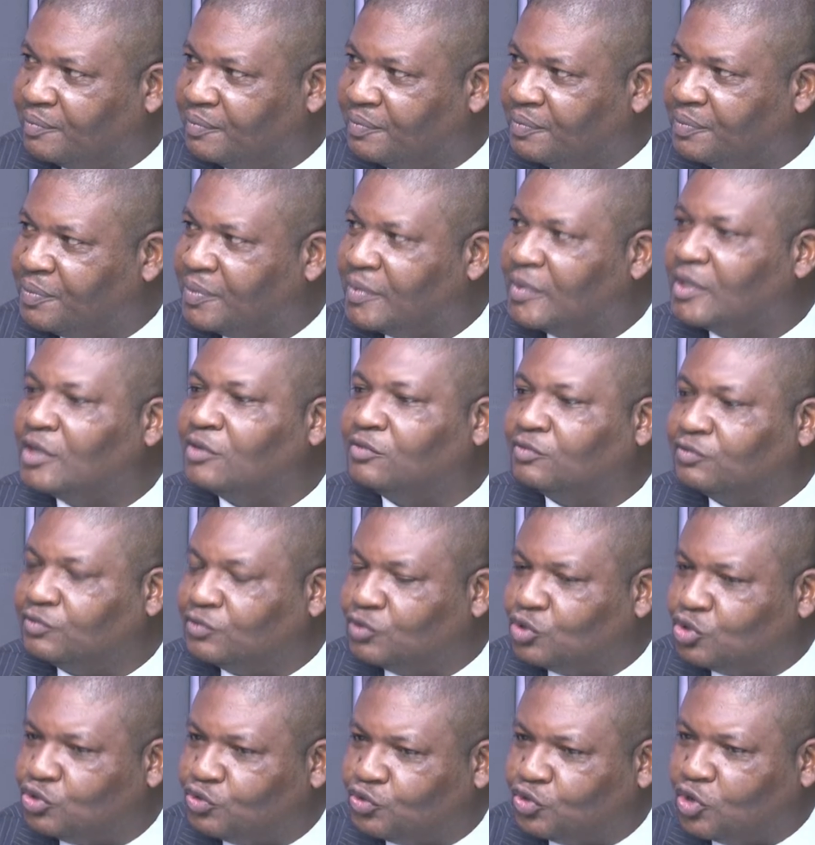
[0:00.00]
yes.
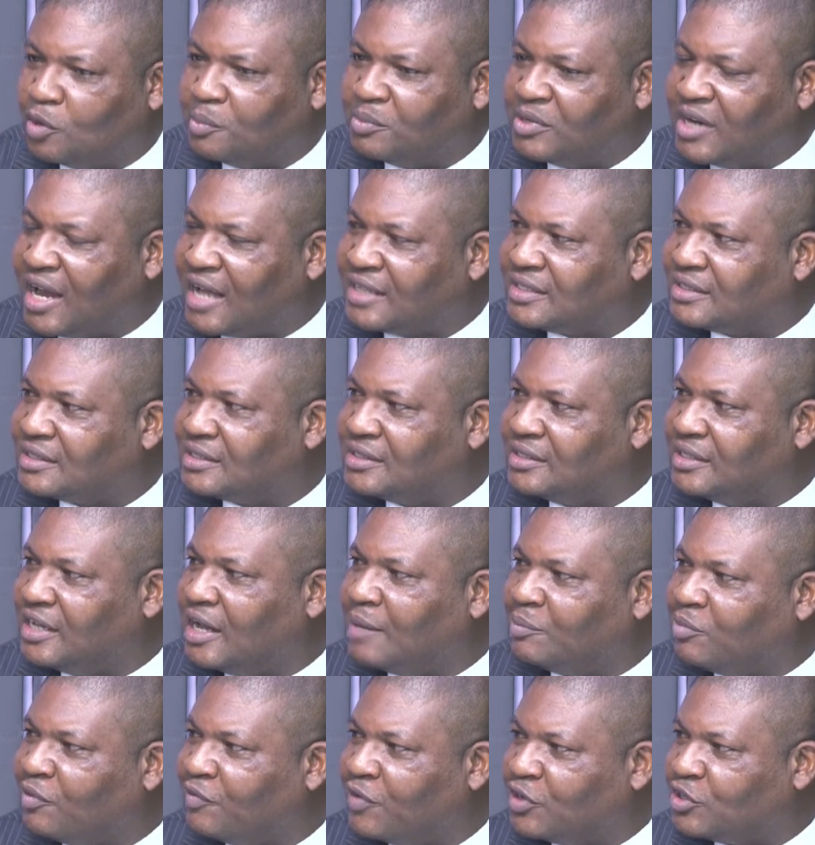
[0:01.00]
from that their
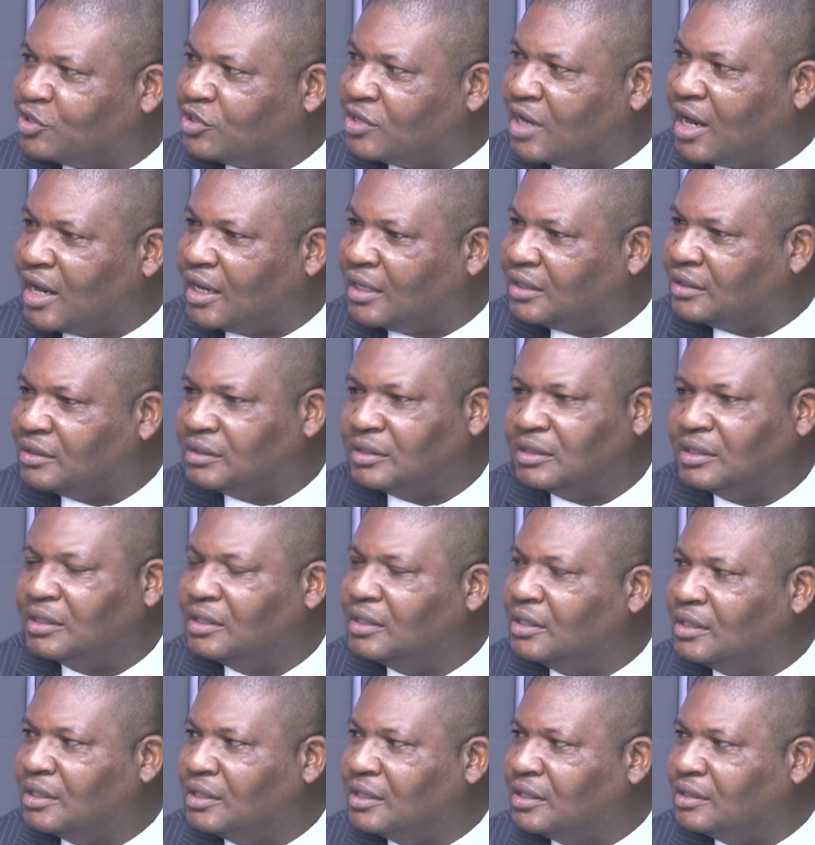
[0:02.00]
professional
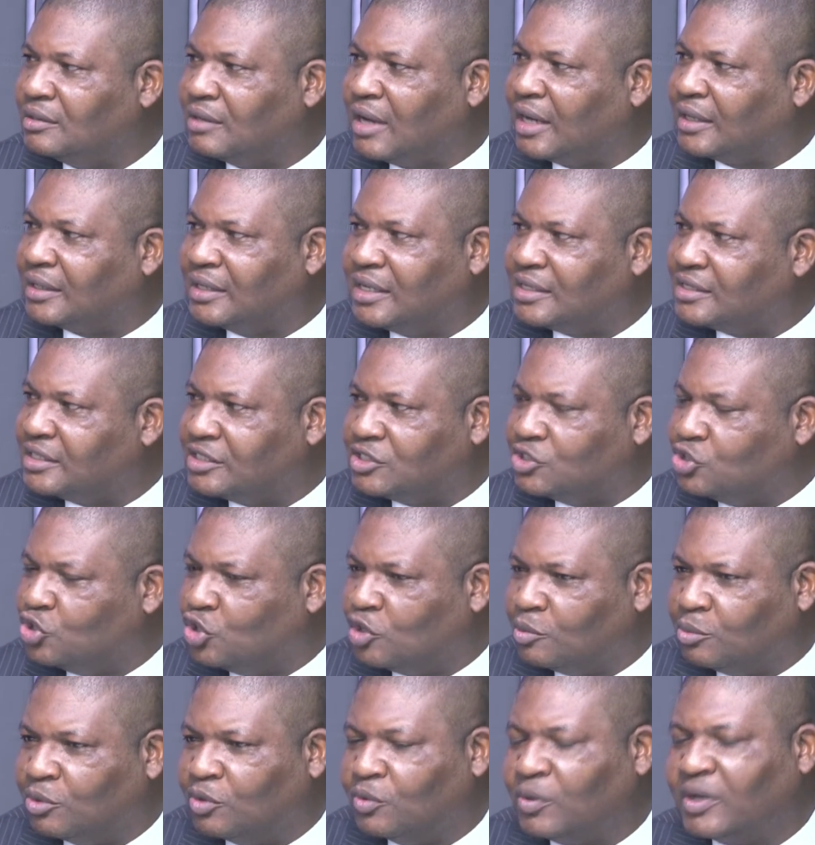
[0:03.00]
athletic
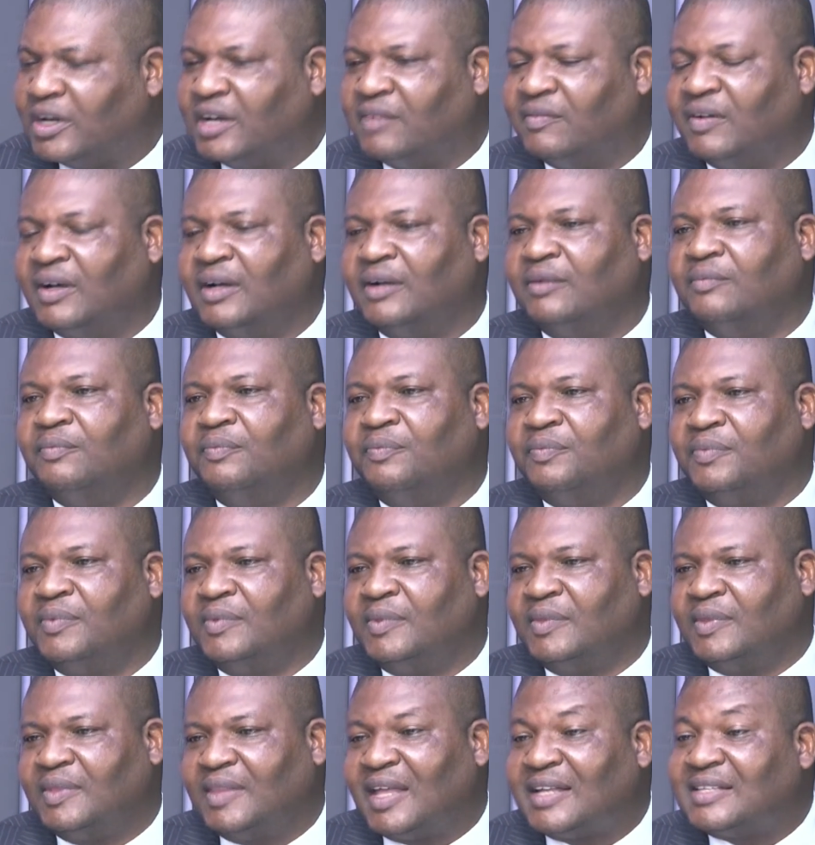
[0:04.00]
job or yes. whatever,
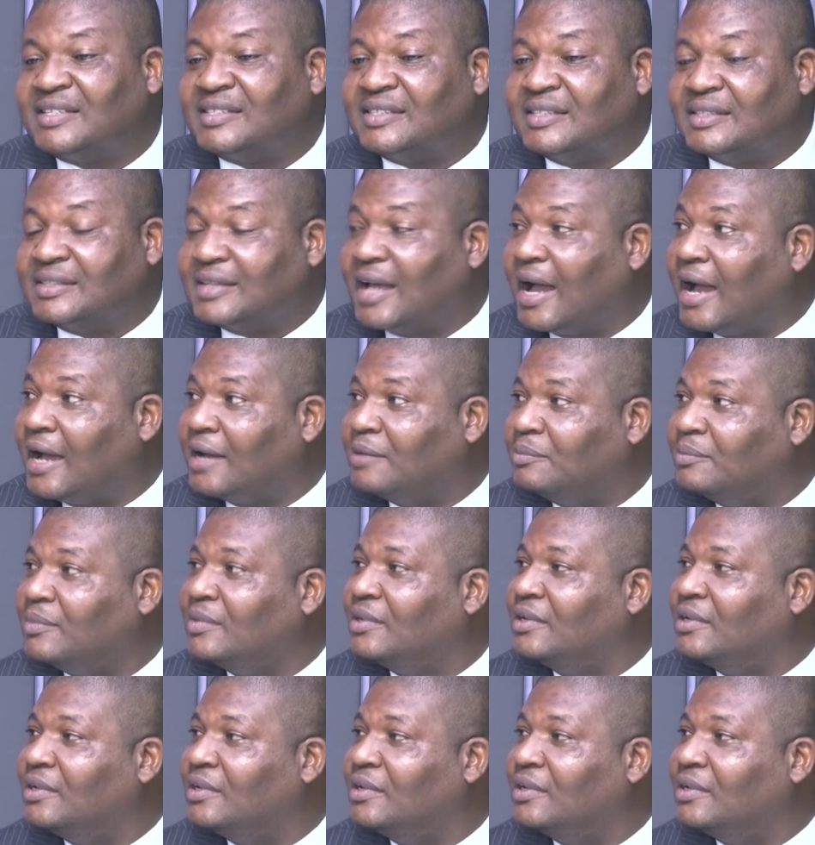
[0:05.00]
that is the time they,